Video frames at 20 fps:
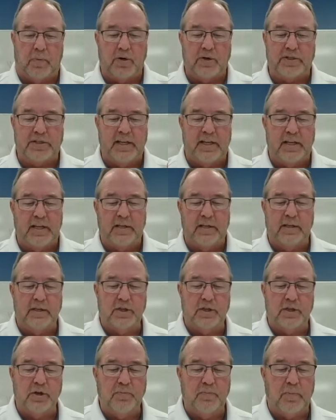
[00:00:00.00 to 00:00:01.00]
pretend
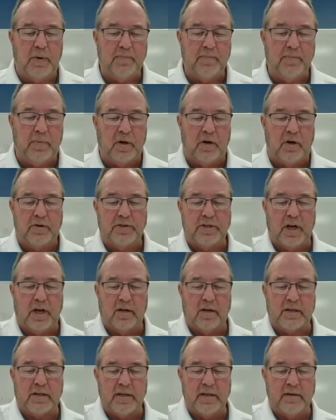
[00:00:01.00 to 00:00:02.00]
two people are
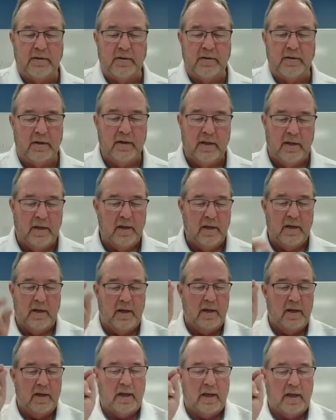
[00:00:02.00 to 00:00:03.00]
talking.
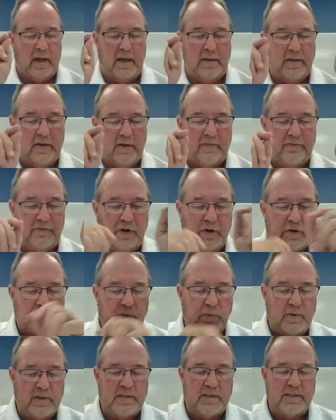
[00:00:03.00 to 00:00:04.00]
And the
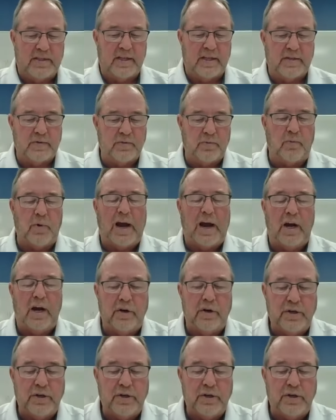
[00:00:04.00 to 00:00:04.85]
first one says, "Why are